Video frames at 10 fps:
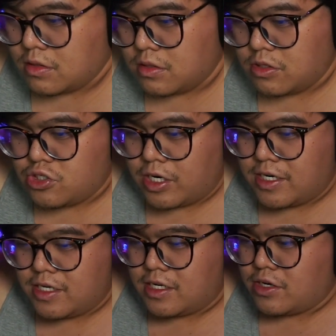They're
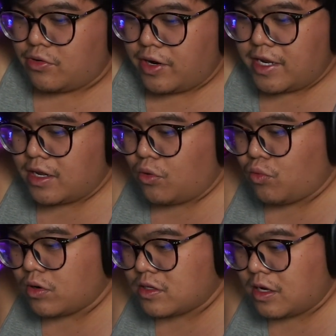trying to create a
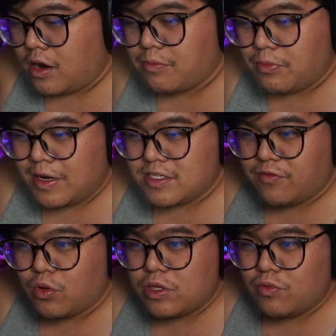world compromise of
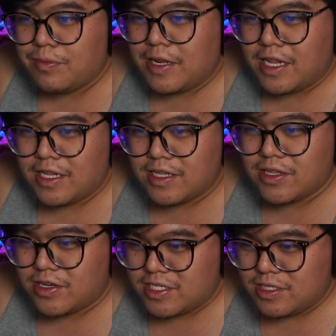only women, and
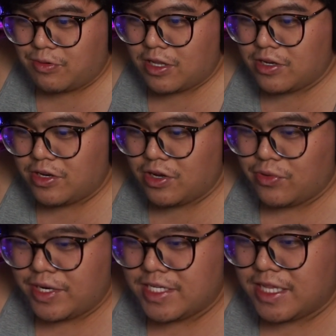look, she's probably going to
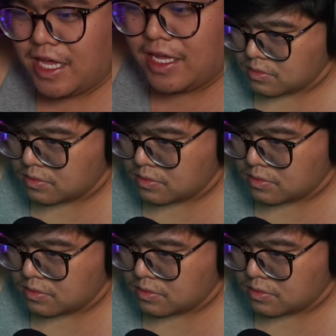agree to that.